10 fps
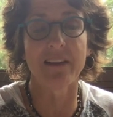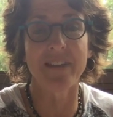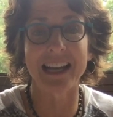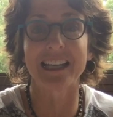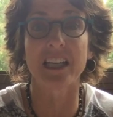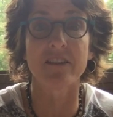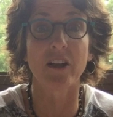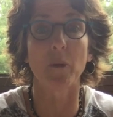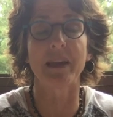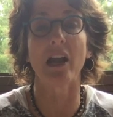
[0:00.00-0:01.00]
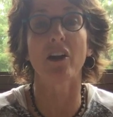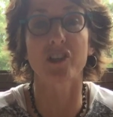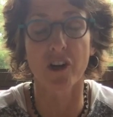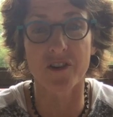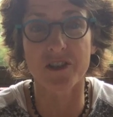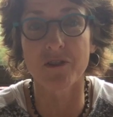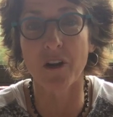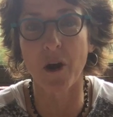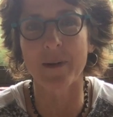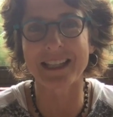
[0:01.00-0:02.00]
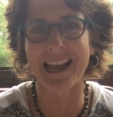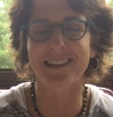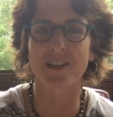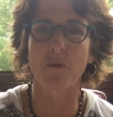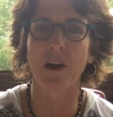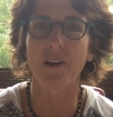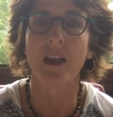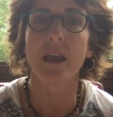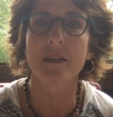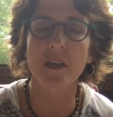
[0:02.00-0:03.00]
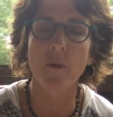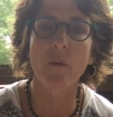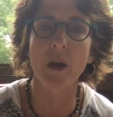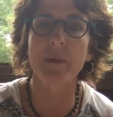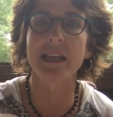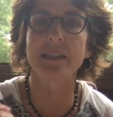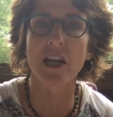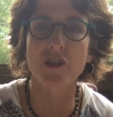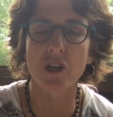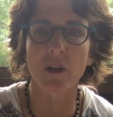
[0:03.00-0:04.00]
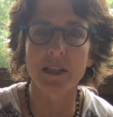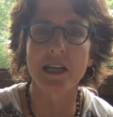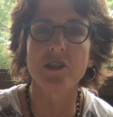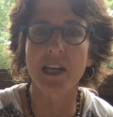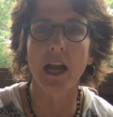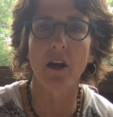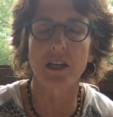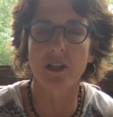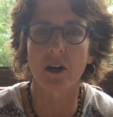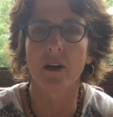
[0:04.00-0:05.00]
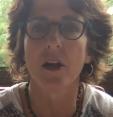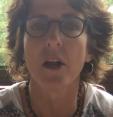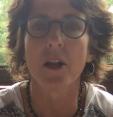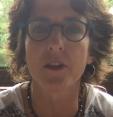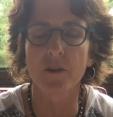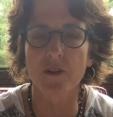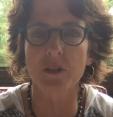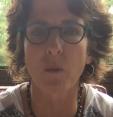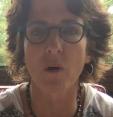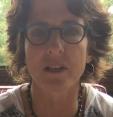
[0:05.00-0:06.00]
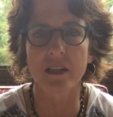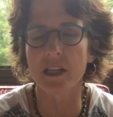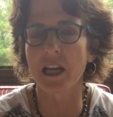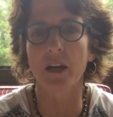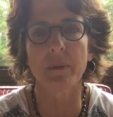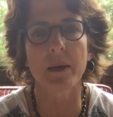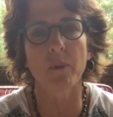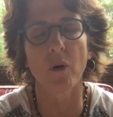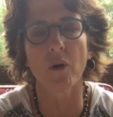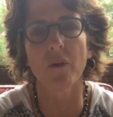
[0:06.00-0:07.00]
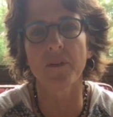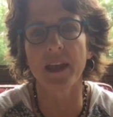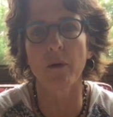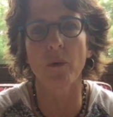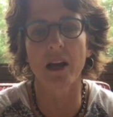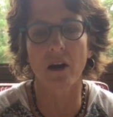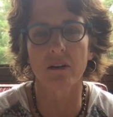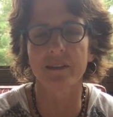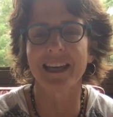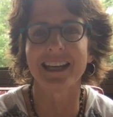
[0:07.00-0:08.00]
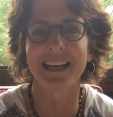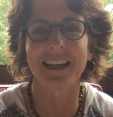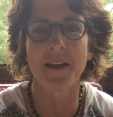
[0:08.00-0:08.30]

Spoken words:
In fact, it can develop characters who don't always act so well. So we want to be intentional and teach character through sport to the young people that we are leading.